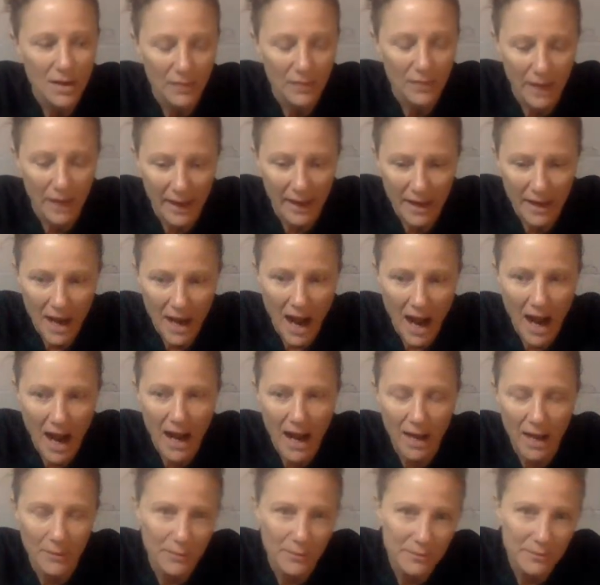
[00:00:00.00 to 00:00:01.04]
okay?
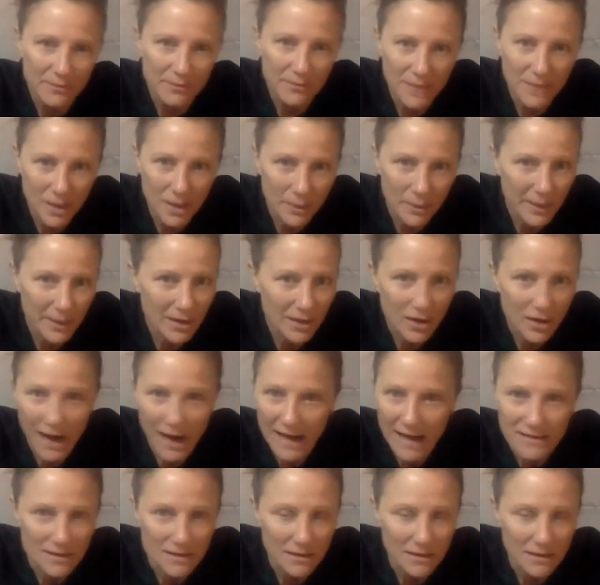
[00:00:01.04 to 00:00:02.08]
A little bit of
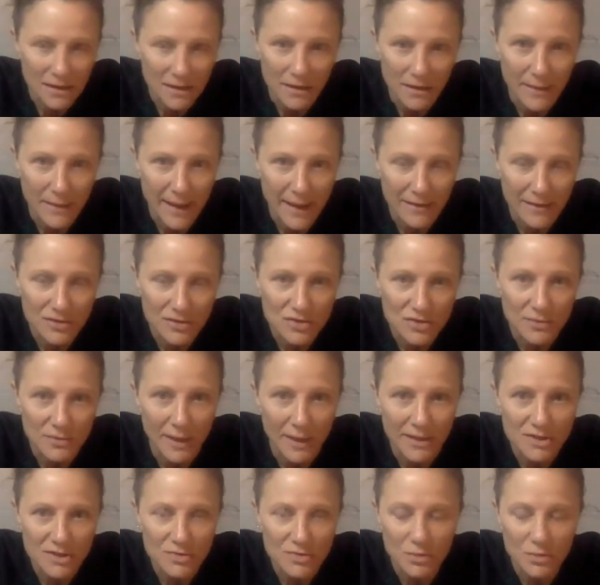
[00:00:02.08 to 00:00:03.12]
cracks aren't going to matter too
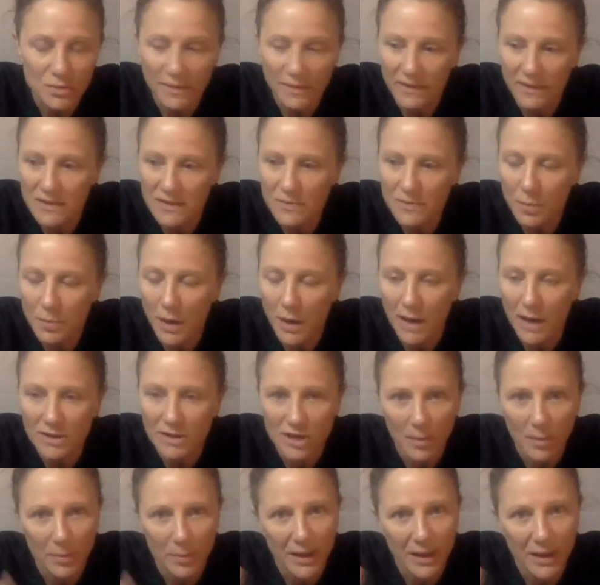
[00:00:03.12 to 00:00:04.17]
much with this
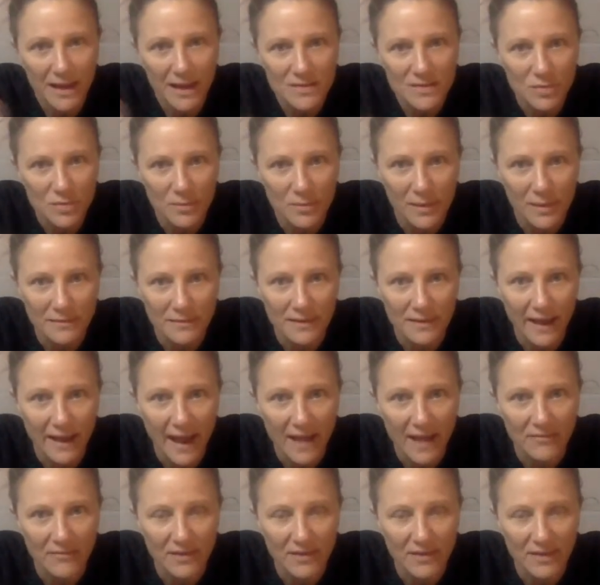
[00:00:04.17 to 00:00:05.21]
project because we're melding
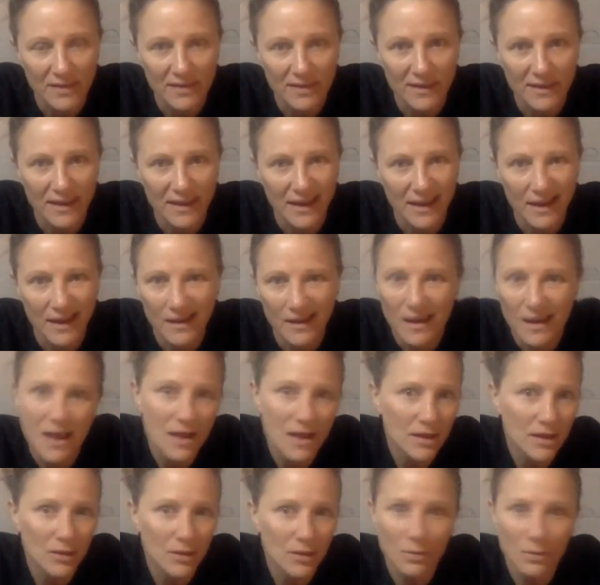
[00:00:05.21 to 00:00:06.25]
everything in.
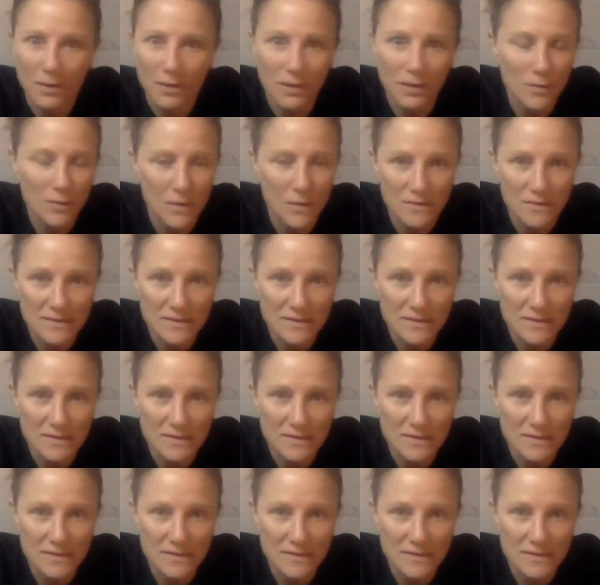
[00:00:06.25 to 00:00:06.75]
You really won't